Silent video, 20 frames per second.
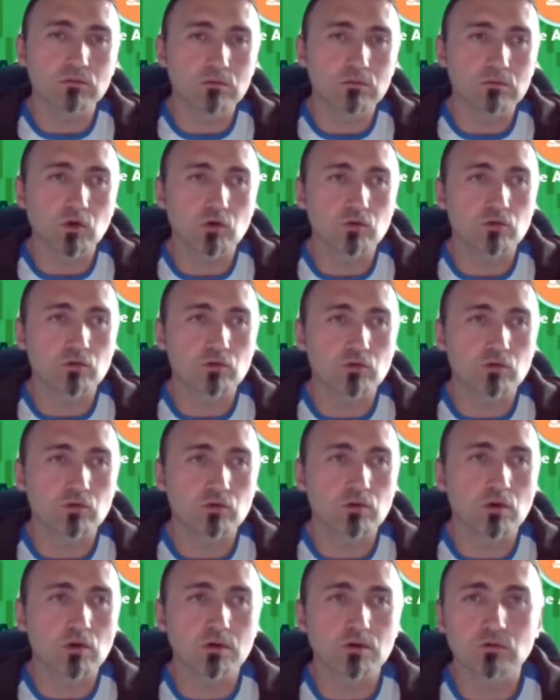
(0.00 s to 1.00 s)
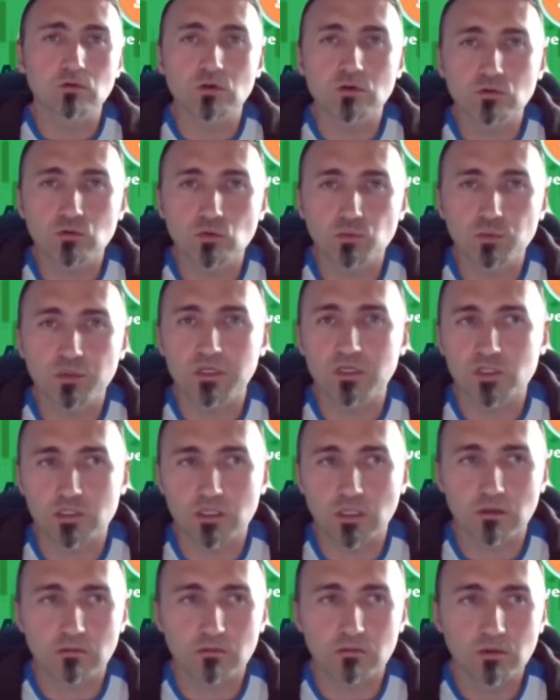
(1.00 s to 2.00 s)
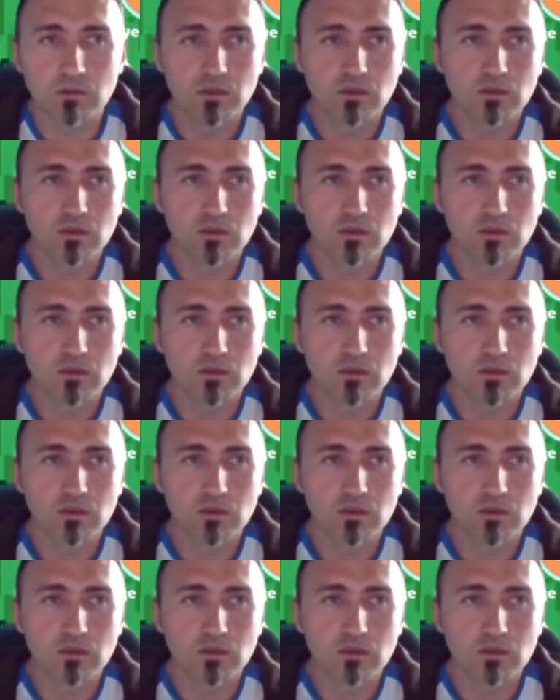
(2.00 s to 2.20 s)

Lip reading: No, you are not going to be rich now,